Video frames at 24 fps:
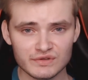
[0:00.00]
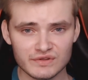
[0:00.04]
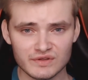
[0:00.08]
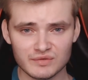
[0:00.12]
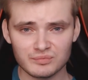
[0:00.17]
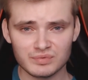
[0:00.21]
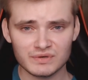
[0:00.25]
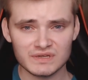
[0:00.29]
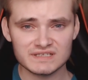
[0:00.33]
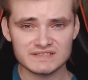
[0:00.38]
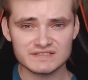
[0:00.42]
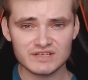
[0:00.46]
then
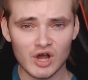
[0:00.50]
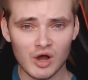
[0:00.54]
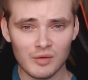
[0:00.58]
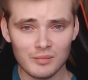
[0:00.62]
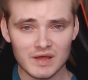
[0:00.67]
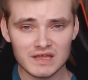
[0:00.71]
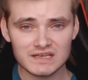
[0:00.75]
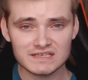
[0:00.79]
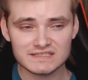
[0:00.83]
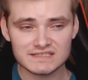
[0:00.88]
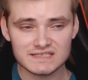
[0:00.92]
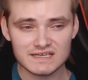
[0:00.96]
please
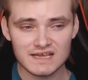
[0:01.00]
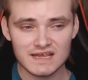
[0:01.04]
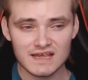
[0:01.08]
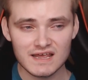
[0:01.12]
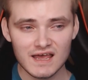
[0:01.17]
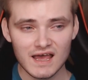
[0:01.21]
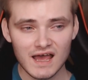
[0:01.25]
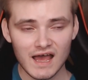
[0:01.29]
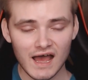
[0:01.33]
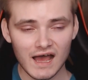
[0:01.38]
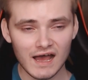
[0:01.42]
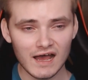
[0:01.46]
comment,
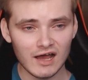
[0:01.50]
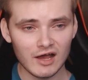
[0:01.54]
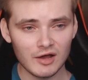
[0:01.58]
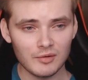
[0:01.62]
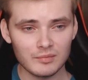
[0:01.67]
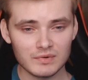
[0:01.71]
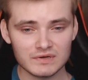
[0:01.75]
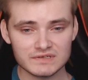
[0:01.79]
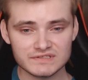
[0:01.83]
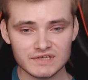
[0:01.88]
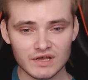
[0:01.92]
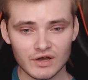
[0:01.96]

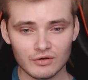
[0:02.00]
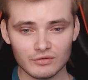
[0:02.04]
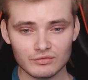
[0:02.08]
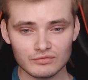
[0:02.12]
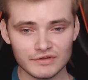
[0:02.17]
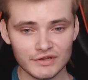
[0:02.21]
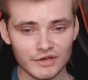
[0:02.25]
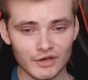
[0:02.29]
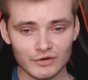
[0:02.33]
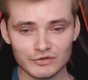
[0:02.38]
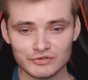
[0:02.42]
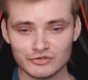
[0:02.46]
because I'll
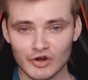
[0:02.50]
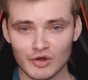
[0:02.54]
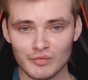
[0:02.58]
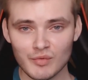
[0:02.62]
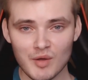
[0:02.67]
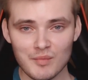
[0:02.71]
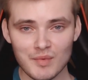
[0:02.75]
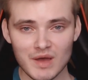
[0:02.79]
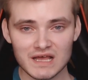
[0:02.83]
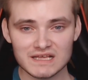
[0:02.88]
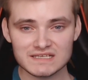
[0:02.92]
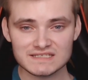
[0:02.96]
try
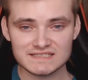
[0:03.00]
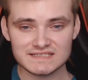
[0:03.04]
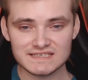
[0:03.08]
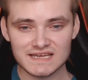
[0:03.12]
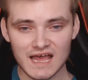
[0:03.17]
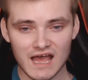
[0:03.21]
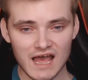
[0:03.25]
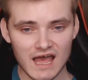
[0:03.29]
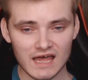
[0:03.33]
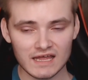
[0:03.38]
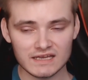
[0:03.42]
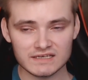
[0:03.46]
my best.
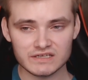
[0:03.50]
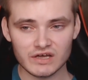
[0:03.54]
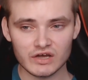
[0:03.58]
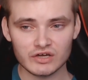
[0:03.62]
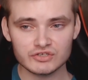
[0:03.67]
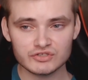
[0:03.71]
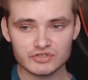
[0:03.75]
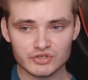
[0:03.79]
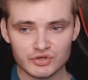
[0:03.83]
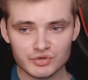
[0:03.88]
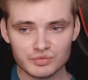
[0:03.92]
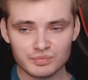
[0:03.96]
And I
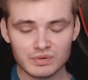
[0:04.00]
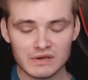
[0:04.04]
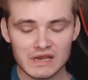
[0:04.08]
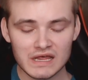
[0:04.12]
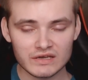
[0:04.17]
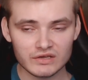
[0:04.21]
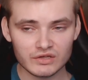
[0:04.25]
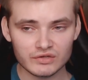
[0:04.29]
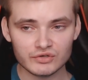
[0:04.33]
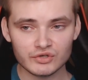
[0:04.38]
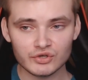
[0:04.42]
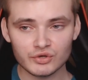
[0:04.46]
do
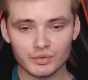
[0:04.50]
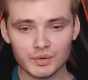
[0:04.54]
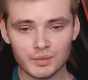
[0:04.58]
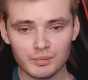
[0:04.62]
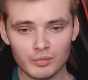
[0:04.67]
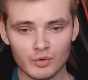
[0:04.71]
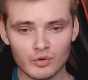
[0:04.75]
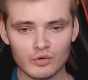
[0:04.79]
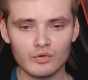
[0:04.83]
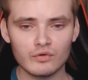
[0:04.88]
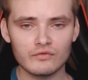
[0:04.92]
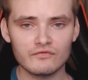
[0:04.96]
plan on doing
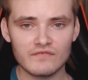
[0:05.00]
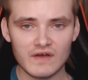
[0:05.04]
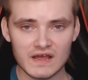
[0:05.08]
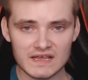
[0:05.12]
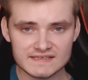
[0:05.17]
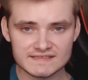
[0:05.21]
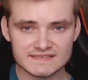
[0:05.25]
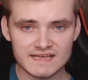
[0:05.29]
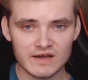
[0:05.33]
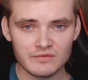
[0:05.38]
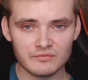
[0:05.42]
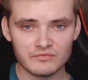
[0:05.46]
more
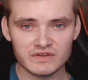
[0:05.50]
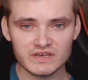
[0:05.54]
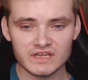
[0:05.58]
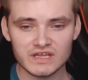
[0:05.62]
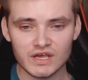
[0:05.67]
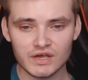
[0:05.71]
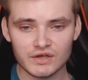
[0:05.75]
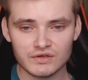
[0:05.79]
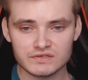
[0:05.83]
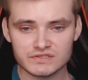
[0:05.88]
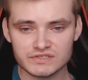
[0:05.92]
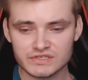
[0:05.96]
face cam
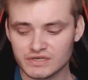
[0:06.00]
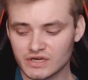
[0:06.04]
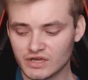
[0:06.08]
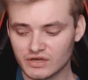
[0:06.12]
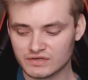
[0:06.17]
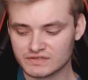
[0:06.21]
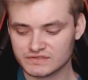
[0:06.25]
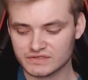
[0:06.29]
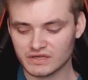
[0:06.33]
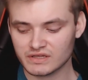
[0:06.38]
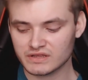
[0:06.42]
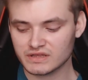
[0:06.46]
videos,
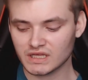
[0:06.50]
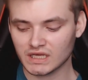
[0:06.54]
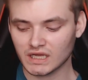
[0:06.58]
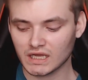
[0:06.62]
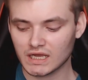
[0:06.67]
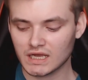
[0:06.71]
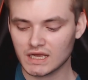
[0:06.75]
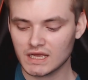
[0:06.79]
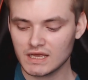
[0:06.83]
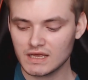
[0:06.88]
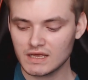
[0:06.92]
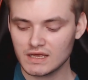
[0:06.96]
because I
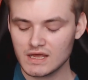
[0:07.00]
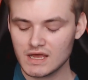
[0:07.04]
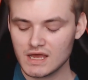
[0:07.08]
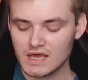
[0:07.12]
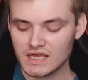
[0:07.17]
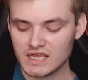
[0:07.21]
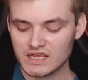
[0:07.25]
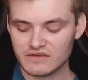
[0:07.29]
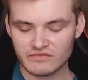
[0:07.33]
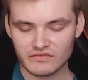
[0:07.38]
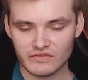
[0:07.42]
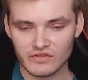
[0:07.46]
think
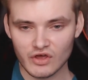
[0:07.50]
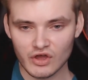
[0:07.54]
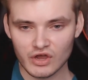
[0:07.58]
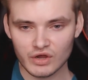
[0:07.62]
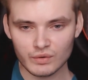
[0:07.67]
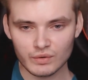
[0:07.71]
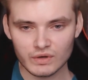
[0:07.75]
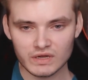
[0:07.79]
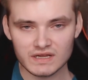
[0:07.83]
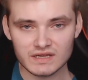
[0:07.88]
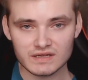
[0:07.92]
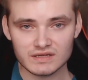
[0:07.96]
even
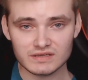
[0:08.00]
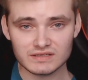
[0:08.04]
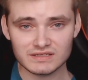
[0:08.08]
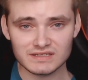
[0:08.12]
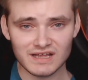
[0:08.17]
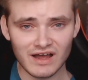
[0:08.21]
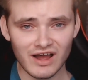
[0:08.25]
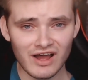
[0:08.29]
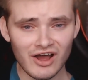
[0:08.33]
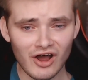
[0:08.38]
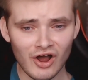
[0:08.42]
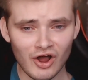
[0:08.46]
though
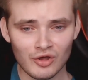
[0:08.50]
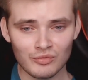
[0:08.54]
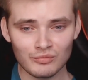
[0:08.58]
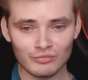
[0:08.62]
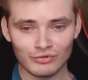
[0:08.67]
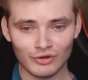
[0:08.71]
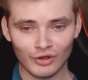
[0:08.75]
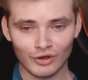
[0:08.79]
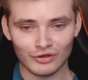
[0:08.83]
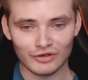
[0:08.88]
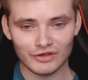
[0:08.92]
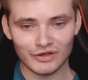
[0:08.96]
I'm
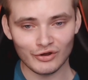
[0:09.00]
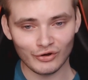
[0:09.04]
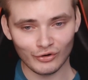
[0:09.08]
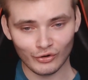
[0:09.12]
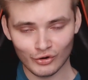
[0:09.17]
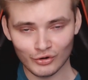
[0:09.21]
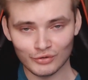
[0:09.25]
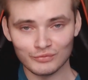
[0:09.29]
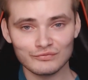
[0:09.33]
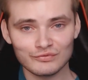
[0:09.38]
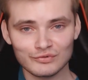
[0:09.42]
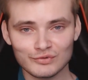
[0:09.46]
like
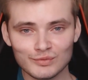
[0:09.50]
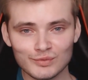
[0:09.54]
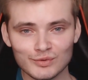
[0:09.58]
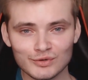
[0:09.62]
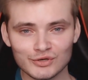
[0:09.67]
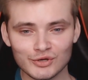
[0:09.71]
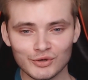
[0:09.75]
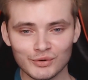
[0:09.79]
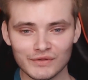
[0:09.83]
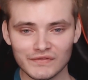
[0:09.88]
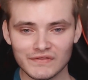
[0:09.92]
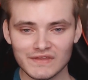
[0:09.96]
uncomfortable
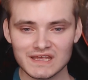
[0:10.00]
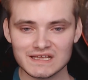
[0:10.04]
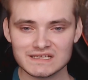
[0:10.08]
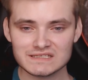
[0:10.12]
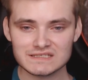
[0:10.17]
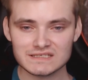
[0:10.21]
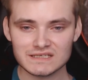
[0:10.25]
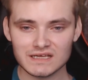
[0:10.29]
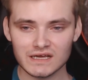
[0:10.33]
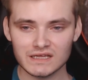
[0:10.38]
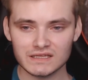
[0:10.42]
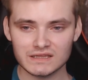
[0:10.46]
doing
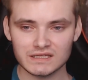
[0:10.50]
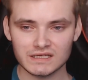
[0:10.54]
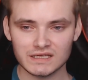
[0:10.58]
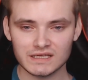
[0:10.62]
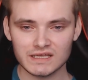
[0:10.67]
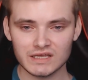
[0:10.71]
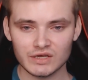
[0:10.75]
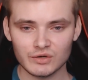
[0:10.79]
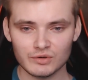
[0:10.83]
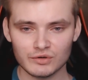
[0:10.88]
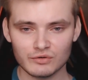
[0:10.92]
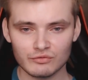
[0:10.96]
this, I
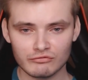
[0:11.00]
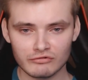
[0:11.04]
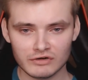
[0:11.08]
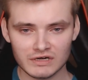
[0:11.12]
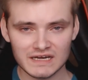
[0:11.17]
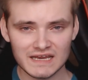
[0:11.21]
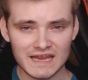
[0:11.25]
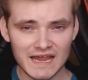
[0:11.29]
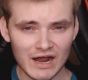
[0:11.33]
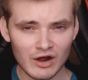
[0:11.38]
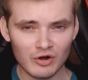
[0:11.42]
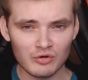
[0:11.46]
think it will
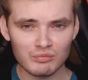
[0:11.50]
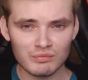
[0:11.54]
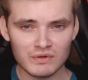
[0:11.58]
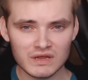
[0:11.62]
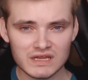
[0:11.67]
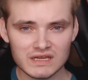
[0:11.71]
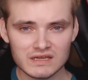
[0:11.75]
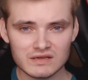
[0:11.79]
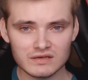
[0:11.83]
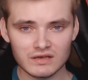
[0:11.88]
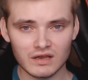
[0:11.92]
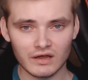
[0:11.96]
really help
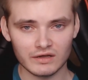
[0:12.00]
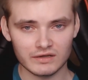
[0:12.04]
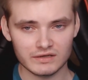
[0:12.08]
me